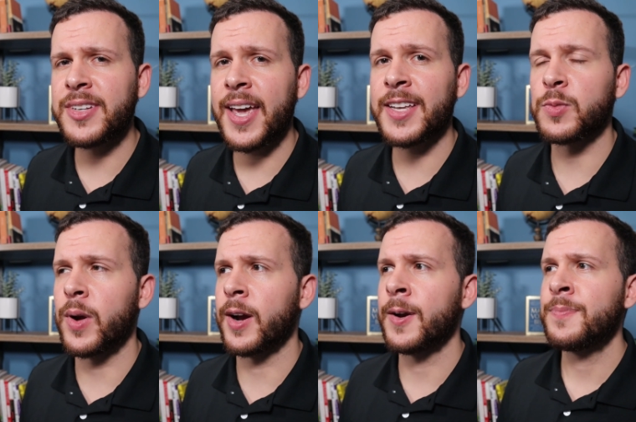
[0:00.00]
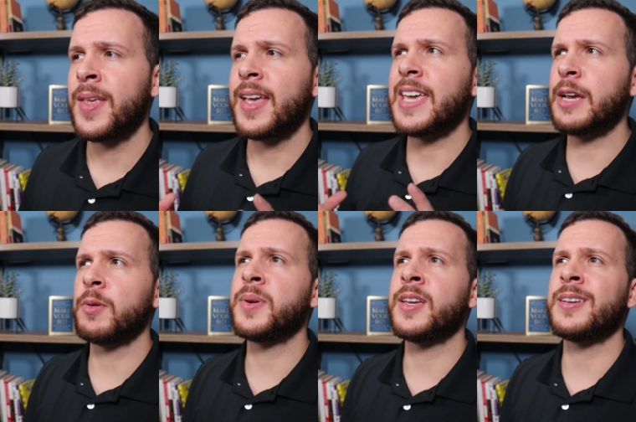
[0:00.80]
of days where he
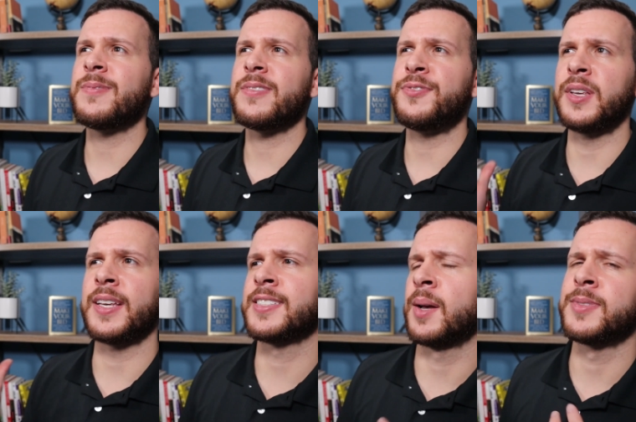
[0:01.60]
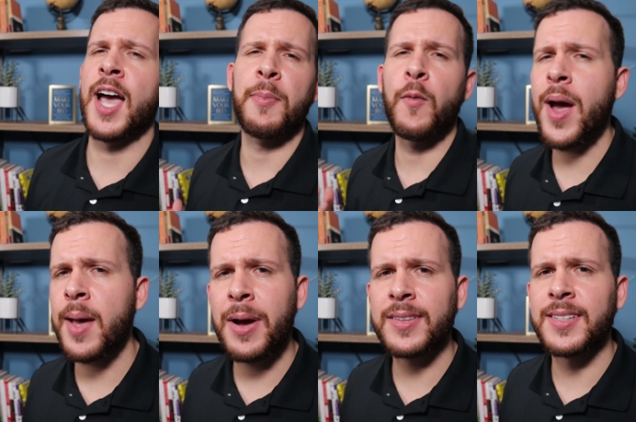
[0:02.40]
would be feeling some type of
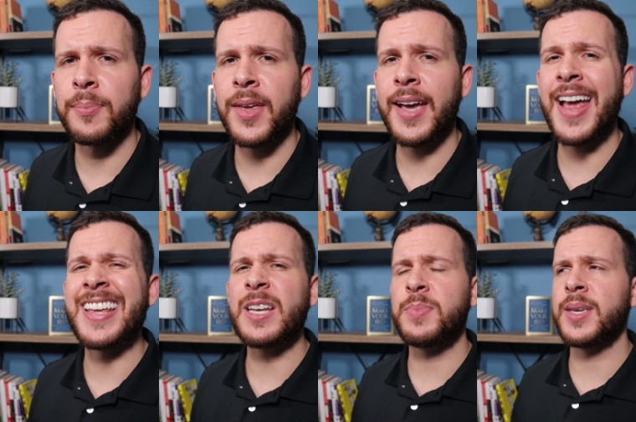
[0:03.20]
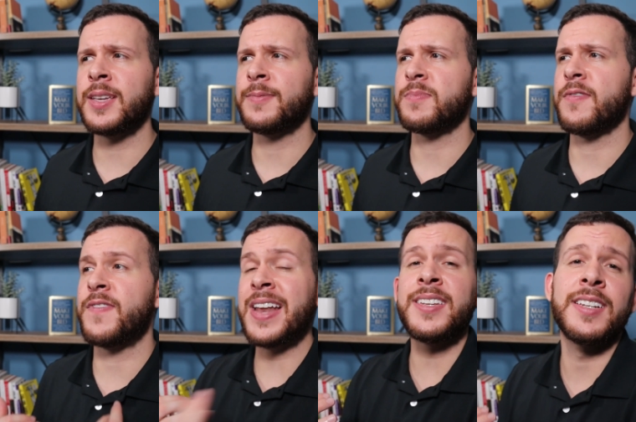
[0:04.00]
way about something and he'd be
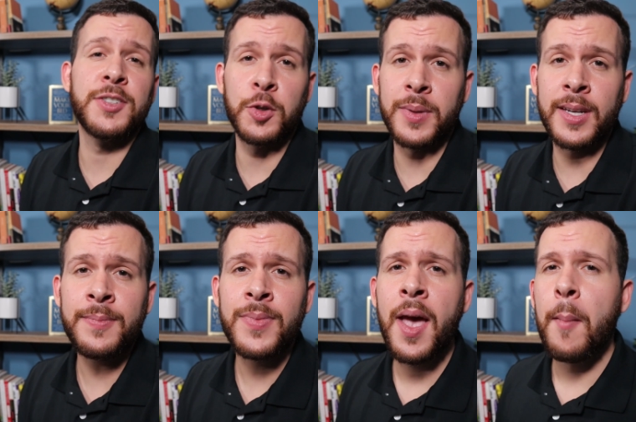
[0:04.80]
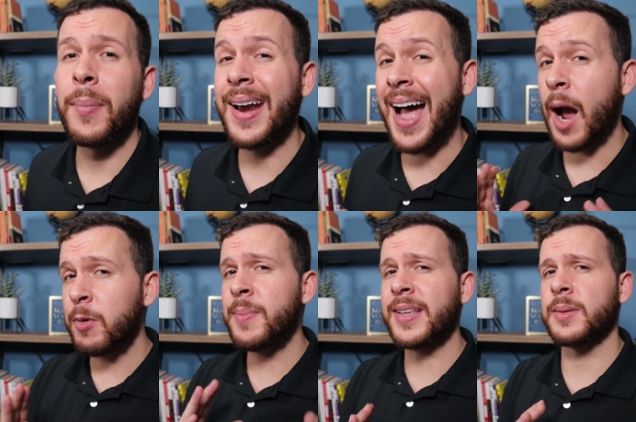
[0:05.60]
venting to me, but I
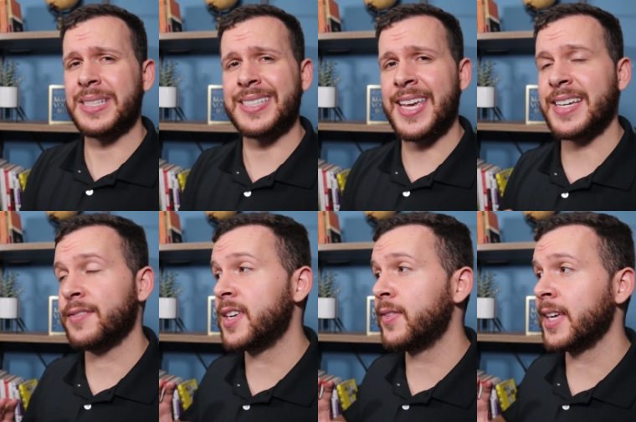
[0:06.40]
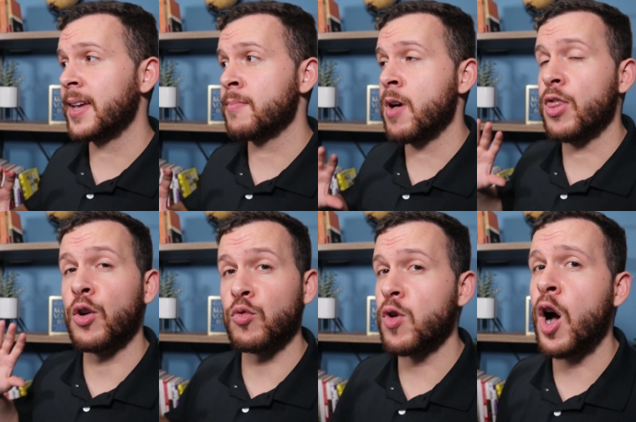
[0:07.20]
would make the mistake of giving him
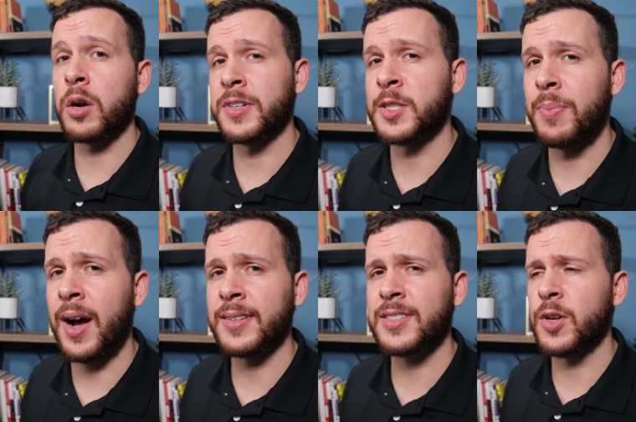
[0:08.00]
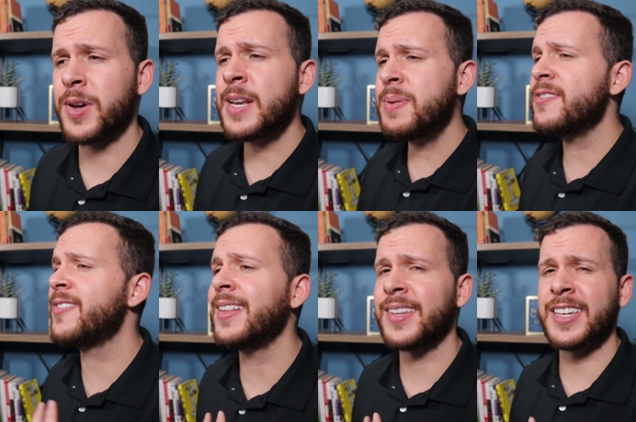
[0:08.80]
the wrong response. So he'd be
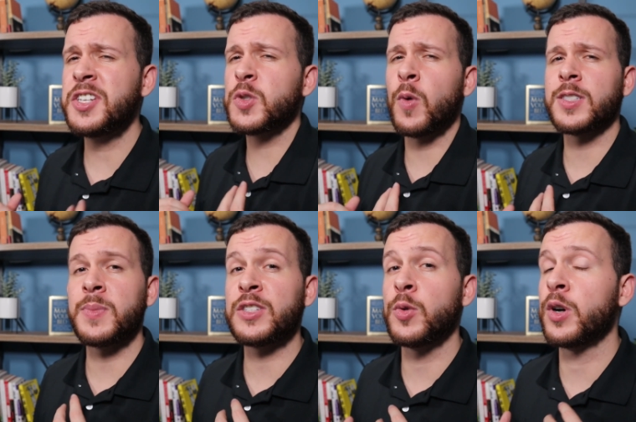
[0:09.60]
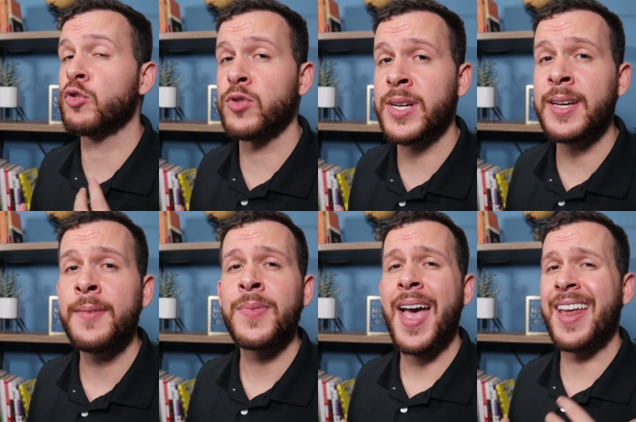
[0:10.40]
venting, he just wants me to
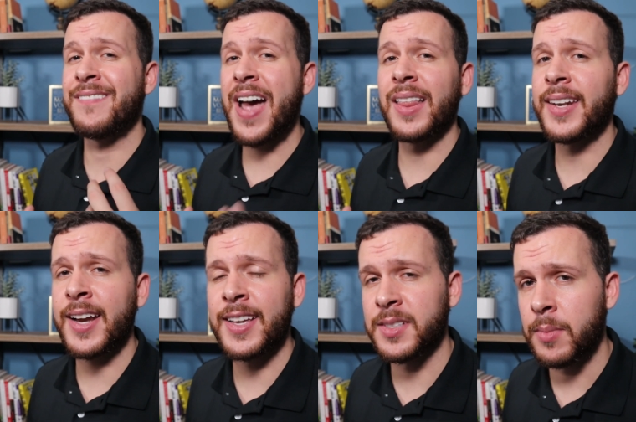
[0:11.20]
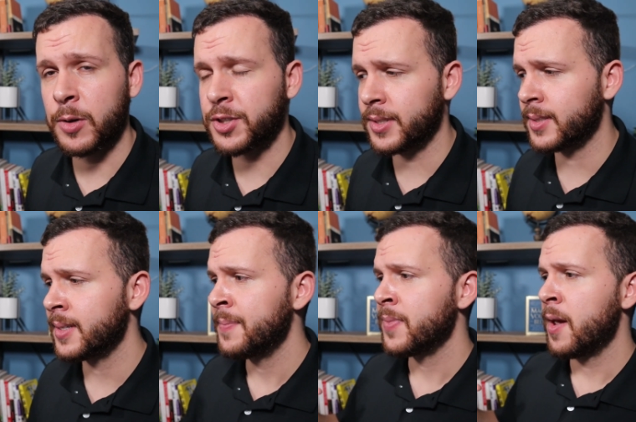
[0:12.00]
agree and validate his emotions,